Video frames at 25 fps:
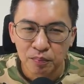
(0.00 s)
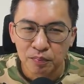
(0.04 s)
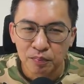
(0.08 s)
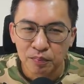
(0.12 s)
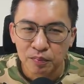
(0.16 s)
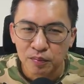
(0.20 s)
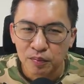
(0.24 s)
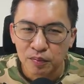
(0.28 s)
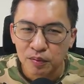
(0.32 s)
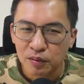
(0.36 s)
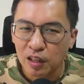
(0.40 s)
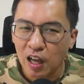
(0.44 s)

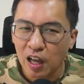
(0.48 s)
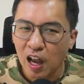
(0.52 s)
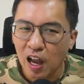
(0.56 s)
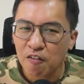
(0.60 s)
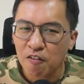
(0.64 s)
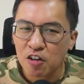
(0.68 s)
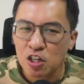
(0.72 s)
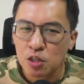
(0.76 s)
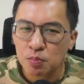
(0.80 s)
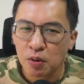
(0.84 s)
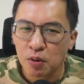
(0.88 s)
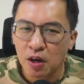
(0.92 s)
The
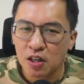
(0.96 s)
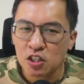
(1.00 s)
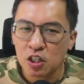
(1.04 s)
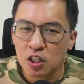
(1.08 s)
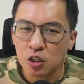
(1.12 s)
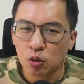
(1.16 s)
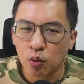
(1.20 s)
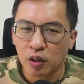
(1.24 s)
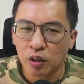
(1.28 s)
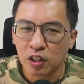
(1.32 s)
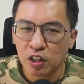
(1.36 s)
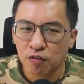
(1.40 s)
average price in
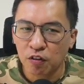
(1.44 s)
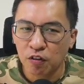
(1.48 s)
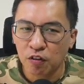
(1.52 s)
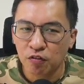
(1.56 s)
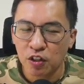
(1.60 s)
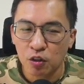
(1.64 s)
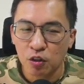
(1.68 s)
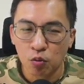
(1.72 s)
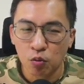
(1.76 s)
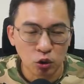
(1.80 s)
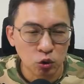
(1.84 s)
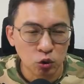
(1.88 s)

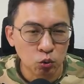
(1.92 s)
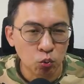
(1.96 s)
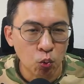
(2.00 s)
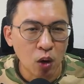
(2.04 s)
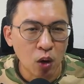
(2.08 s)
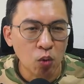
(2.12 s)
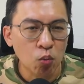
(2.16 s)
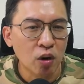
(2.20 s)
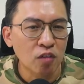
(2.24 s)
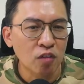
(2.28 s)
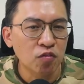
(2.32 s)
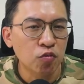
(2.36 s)
2015 was
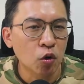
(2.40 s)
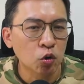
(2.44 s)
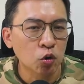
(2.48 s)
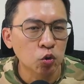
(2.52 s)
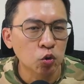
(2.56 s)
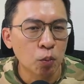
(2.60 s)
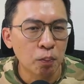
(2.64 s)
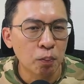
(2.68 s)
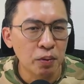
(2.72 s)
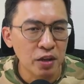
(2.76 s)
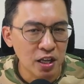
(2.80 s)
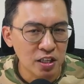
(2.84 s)
1142
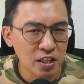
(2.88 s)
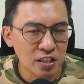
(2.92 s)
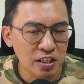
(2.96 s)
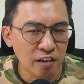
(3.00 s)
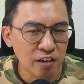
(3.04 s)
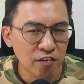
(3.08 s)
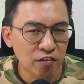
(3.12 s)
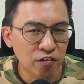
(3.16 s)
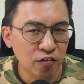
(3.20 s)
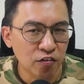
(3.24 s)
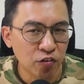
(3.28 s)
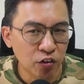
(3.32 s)
PSF
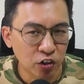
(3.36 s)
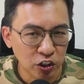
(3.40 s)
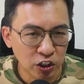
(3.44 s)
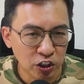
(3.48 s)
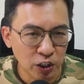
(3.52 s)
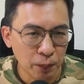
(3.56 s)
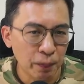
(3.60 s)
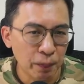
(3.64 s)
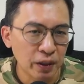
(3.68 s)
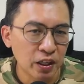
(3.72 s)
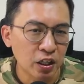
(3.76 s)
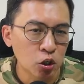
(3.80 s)
for the
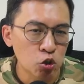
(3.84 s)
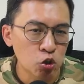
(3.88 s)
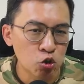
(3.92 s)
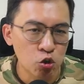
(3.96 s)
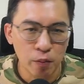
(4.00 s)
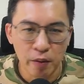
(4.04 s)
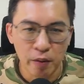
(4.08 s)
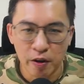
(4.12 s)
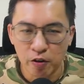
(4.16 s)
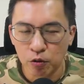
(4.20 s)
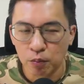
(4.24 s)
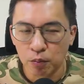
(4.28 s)
typical
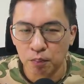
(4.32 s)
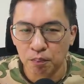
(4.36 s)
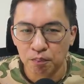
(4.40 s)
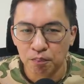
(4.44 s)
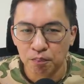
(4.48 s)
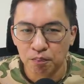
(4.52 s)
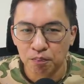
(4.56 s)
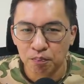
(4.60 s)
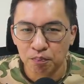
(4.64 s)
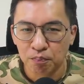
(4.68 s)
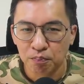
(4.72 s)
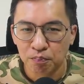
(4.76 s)
3-bedroom.
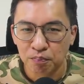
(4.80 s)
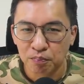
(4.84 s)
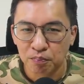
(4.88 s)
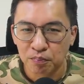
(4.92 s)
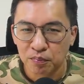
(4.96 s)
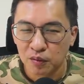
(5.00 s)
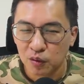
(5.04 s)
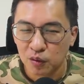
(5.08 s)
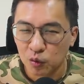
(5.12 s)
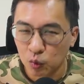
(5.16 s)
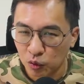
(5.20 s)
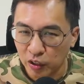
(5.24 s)

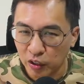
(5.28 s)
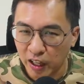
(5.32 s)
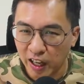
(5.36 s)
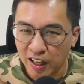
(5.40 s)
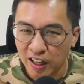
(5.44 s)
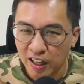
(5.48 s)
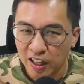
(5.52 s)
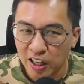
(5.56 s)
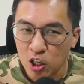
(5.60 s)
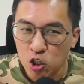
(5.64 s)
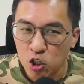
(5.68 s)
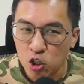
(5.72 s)
Today,
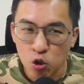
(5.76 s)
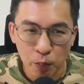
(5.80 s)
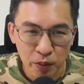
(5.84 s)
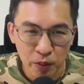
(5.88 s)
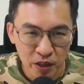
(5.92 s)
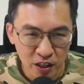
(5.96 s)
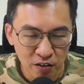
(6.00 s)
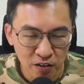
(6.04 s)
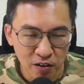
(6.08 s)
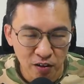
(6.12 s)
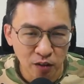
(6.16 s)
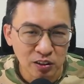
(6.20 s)
it should be
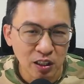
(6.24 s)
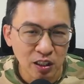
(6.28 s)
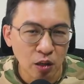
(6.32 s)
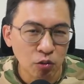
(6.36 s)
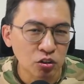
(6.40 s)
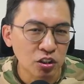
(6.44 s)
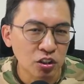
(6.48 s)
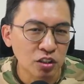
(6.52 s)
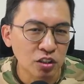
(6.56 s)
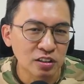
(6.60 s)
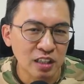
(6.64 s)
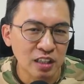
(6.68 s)
around
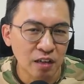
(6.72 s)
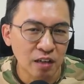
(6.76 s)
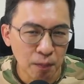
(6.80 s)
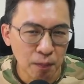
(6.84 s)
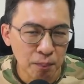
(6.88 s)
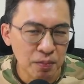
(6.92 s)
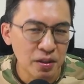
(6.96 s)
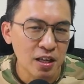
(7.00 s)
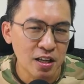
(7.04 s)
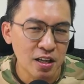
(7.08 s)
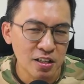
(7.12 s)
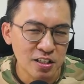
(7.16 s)
1,007
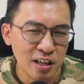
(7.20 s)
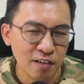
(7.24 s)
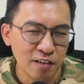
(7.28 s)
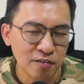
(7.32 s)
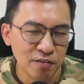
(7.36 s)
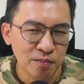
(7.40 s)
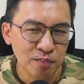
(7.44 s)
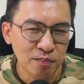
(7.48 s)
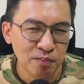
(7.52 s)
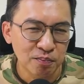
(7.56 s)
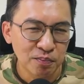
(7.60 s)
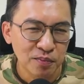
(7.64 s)
PSF.
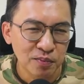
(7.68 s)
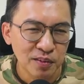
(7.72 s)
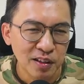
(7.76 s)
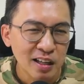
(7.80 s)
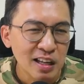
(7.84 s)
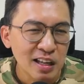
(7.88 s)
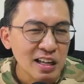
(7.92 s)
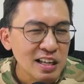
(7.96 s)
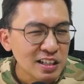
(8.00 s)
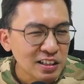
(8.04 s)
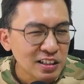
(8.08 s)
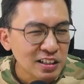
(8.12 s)

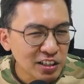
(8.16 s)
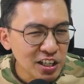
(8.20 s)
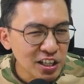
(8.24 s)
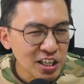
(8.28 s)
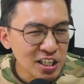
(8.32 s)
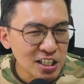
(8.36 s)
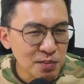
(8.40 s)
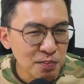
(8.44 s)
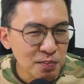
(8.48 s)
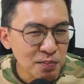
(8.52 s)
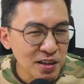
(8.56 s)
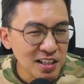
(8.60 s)

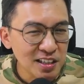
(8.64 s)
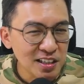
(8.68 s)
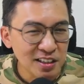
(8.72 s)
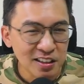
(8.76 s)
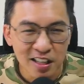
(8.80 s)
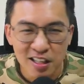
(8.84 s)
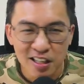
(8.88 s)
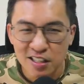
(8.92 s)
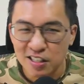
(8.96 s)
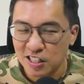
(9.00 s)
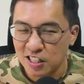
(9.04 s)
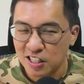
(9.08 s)
This means
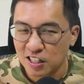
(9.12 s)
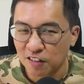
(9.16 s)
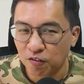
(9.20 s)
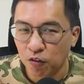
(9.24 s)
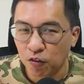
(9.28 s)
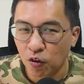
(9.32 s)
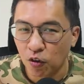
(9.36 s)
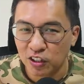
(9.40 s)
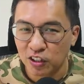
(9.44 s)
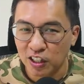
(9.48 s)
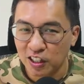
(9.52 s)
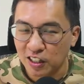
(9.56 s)
this is a
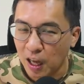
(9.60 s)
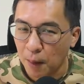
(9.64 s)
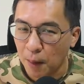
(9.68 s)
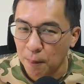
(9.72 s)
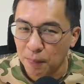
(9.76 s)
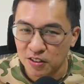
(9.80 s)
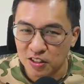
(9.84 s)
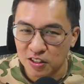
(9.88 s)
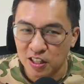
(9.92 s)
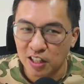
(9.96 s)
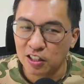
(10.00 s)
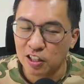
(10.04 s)

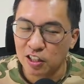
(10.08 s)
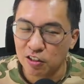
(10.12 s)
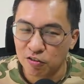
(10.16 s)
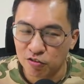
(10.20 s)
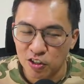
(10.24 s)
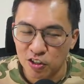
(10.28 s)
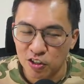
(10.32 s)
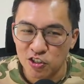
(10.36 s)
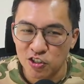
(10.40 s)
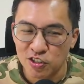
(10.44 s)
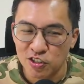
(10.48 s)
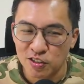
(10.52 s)
49%
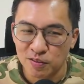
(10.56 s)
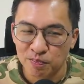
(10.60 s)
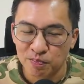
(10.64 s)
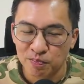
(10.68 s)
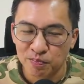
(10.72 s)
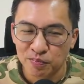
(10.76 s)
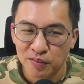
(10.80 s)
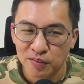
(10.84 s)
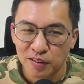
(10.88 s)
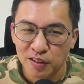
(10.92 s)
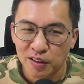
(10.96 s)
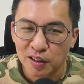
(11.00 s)
difference.
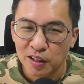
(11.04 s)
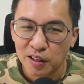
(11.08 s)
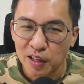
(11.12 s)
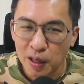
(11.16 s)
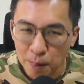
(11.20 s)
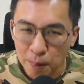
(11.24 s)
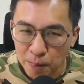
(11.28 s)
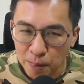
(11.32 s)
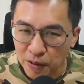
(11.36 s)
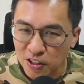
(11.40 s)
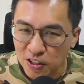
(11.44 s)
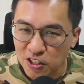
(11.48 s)

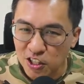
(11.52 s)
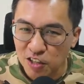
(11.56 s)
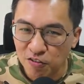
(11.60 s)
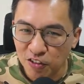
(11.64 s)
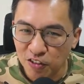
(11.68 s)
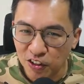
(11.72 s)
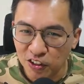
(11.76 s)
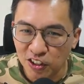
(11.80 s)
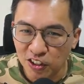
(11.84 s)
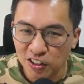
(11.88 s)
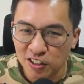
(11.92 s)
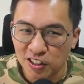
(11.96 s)
Impressive
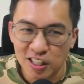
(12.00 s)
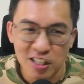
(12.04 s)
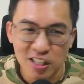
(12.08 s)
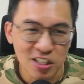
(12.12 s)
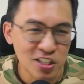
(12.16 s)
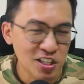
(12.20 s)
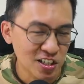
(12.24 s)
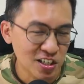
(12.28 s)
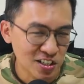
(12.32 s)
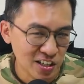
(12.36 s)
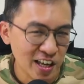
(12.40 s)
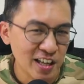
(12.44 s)
return in
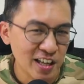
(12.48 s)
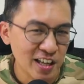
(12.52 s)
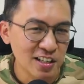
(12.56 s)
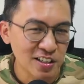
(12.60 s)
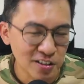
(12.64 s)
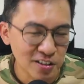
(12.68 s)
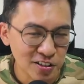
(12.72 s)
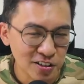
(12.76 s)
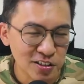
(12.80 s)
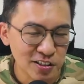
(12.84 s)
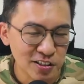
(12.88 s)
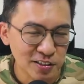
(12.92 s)
just 8 years.